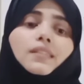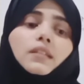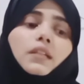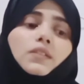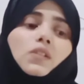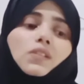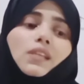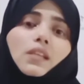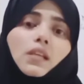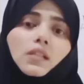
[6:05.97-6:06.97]
Its
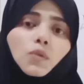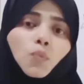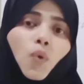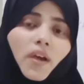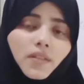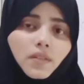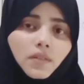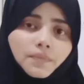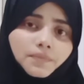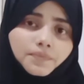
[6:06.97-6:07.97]
skin is moist.
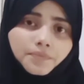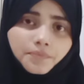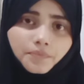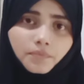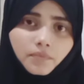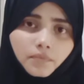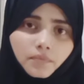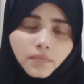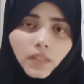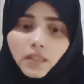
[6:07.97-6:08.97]

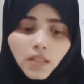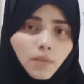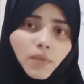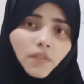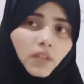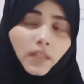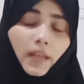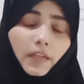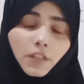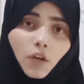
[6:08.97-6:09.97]
This is number 1
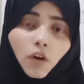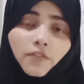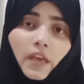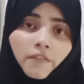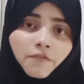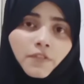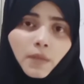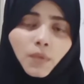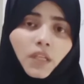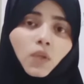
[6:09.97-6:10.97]
character of
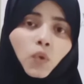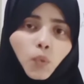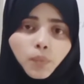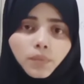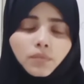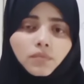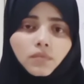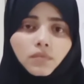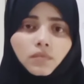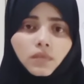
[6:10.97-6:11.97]
amphibian group.
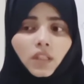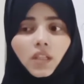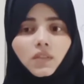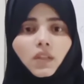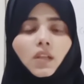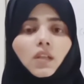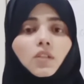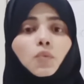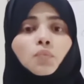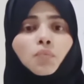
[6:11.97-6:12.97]
Their skin
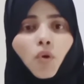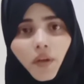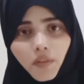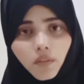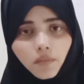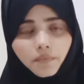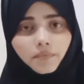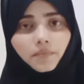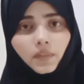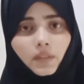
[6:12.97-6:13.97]
is moist.
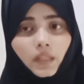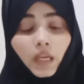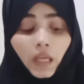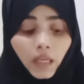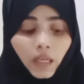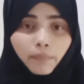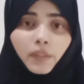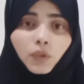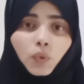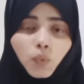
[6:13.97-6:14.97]

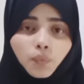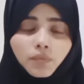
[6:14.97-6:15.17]
Number 2,